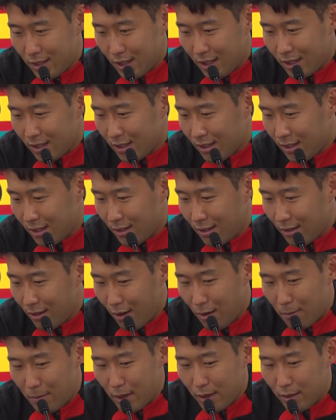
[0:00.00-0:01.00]
think
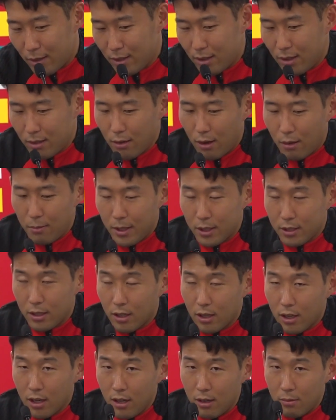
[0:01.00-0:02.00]
about the
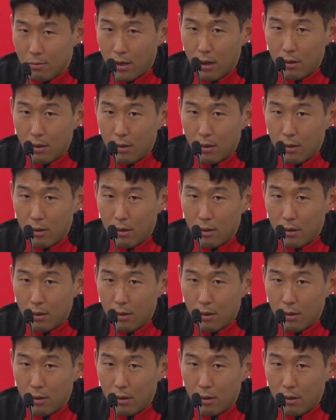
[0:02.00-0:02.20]
club.